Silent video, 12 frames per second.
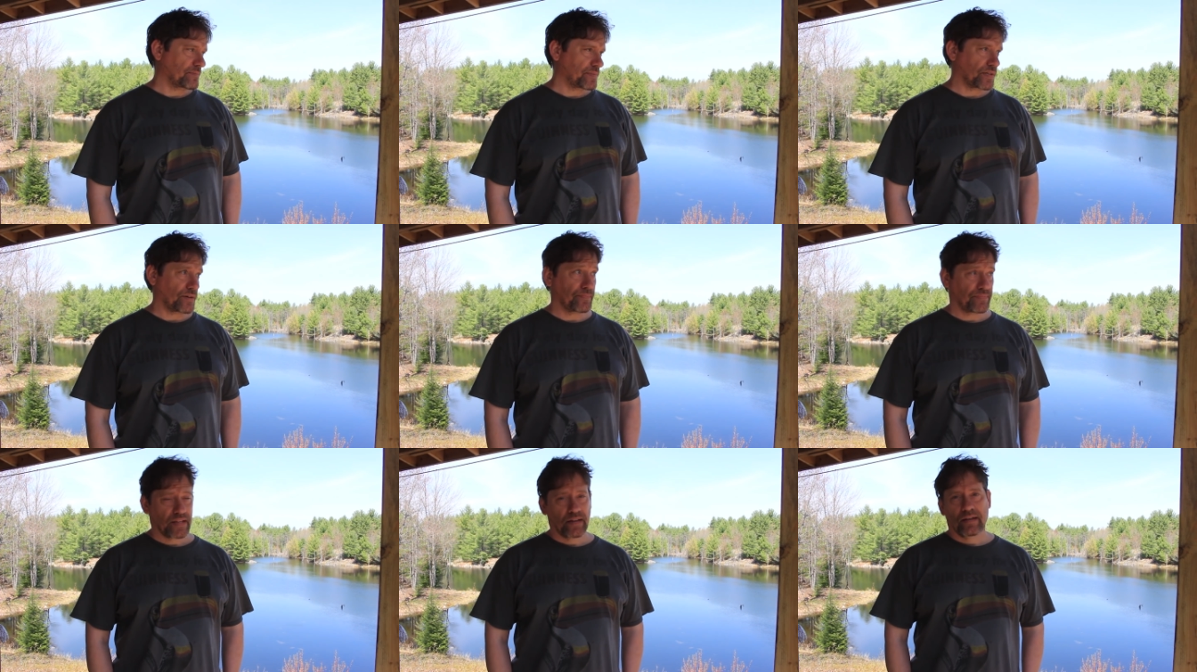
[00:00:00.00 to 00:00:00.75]
them, so
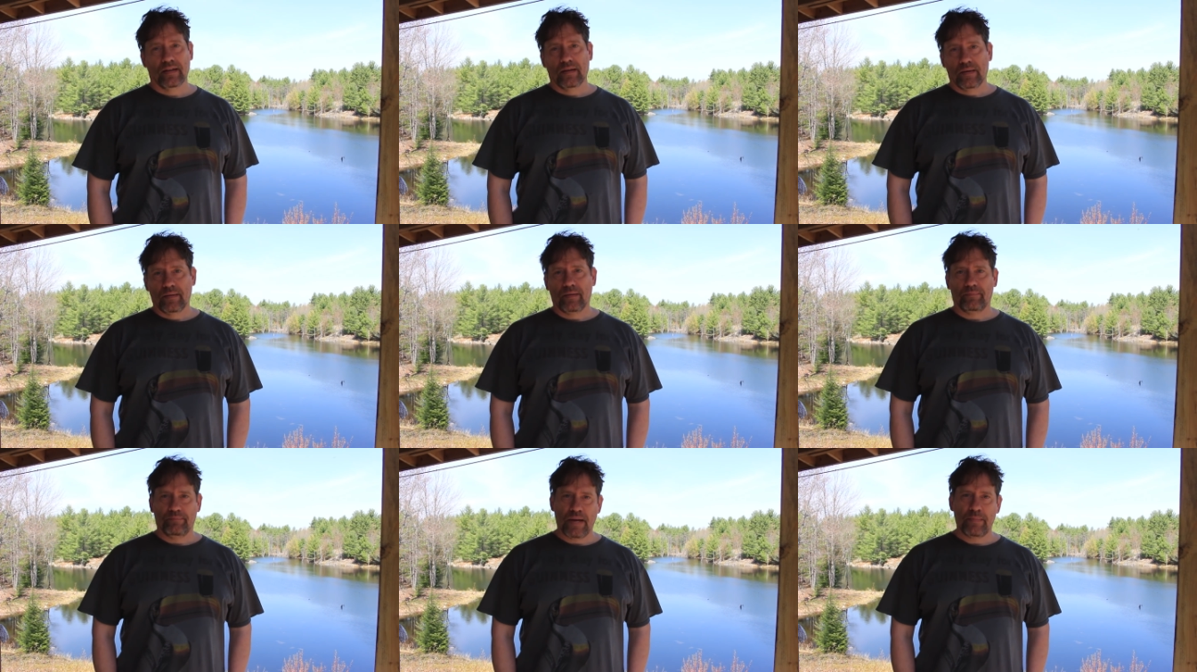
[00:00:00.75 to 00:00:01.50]

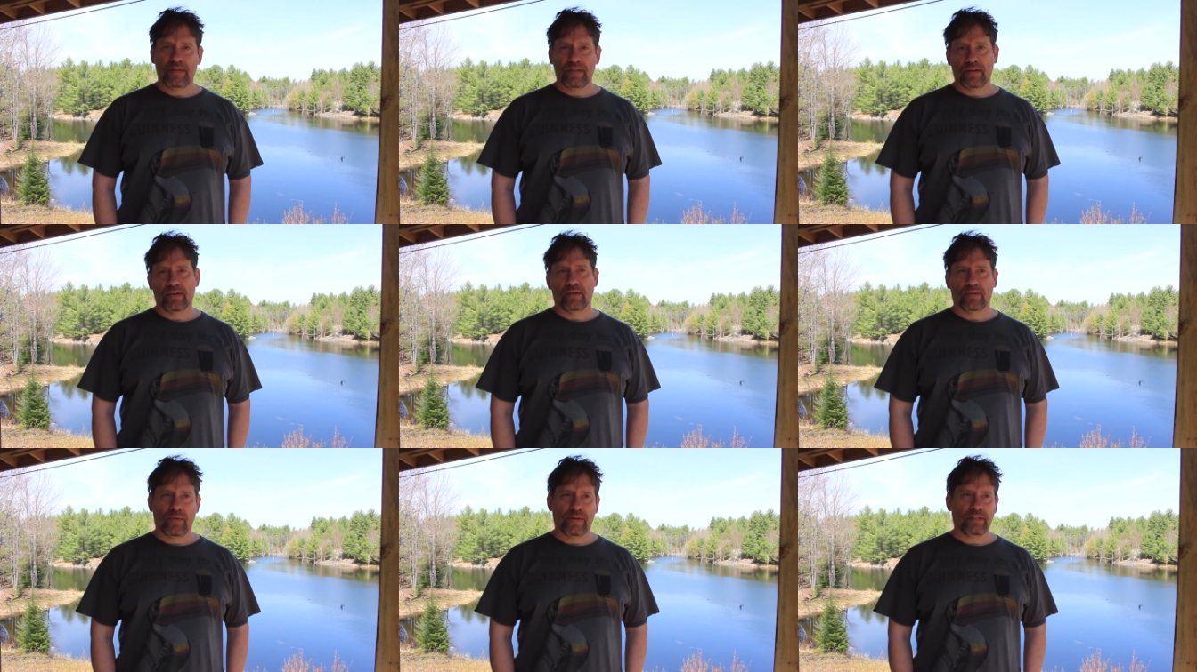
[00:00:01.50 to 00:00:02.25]
maybe
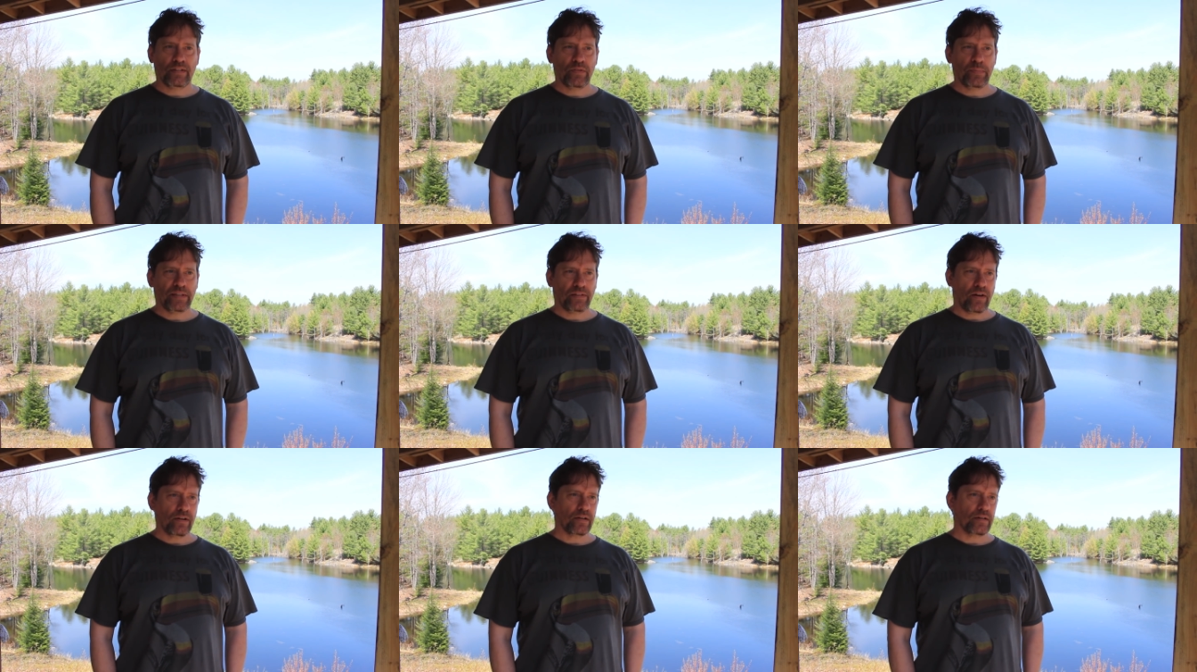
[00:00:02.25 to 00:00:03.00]
they're going to live a bit
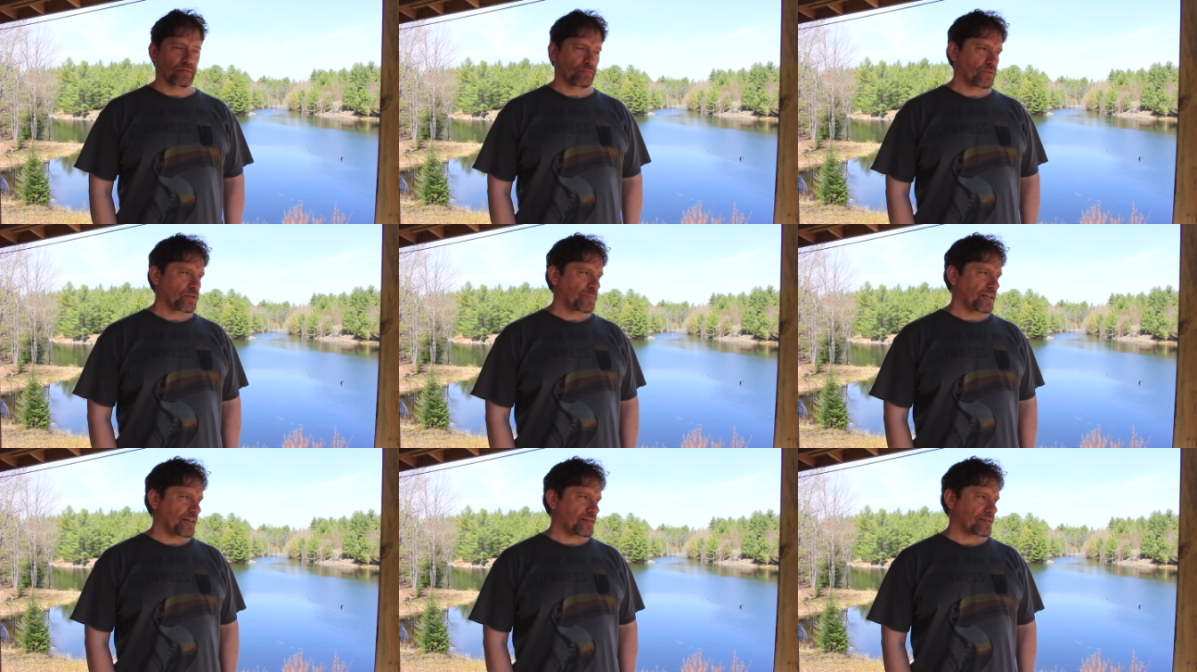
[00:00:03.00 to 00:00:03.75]
longer, which would
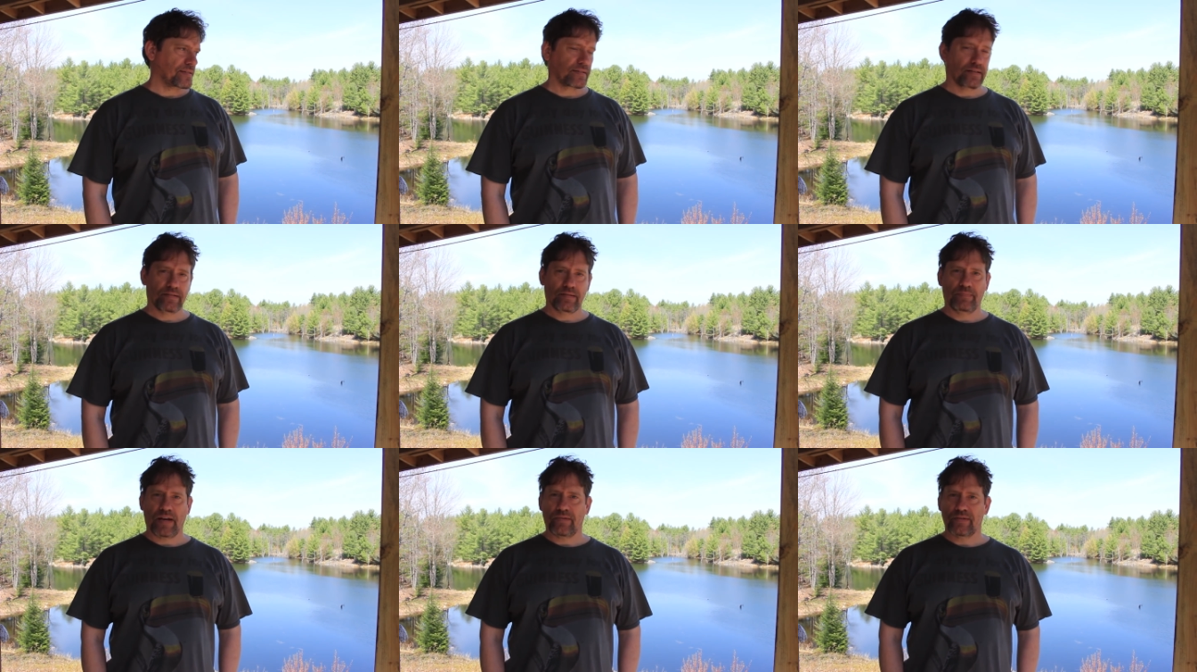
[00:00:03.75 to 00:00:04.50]
be nice, because
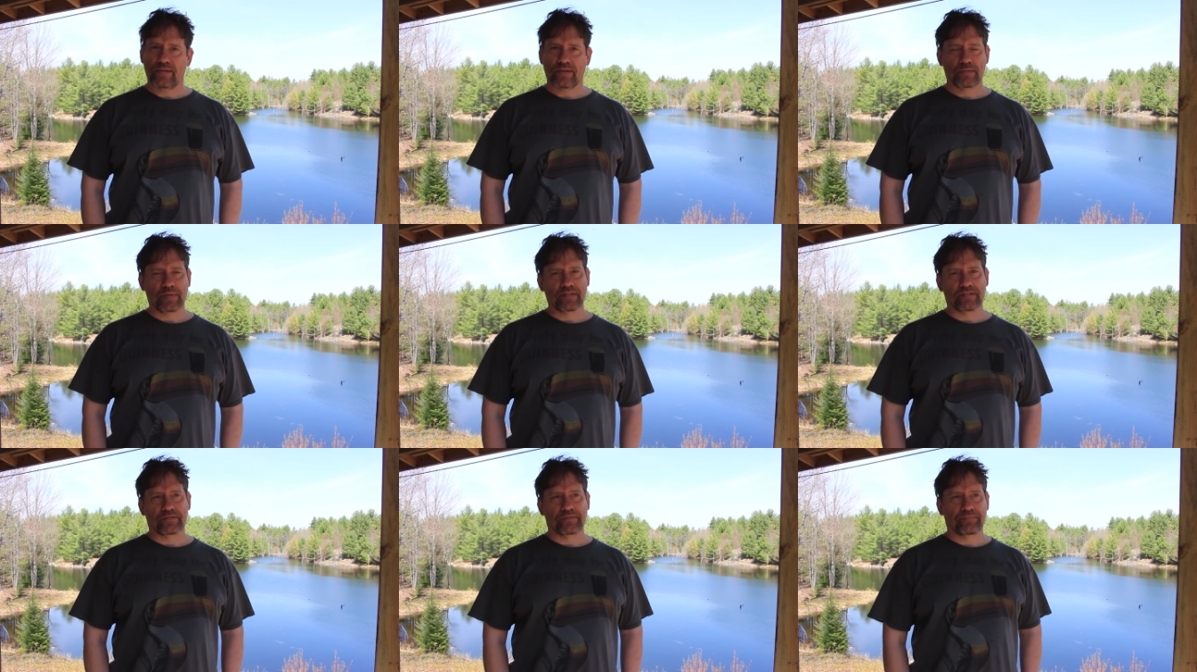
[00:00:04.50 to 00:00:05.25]
batteries are
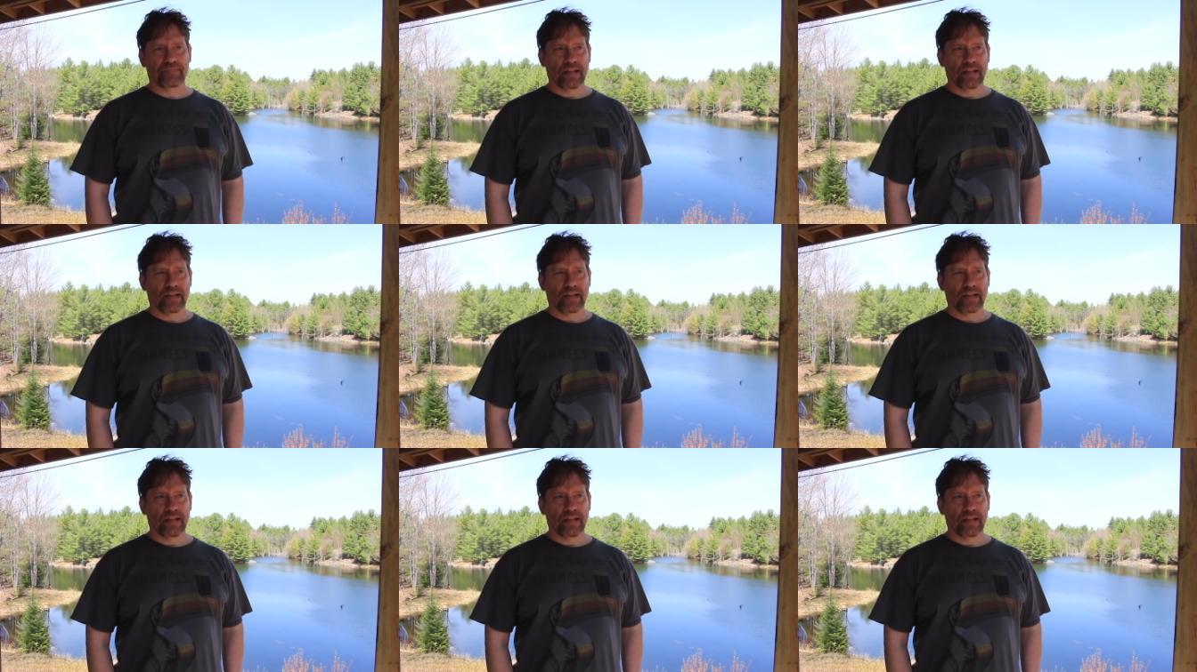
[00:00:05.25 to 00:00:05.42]
expensive.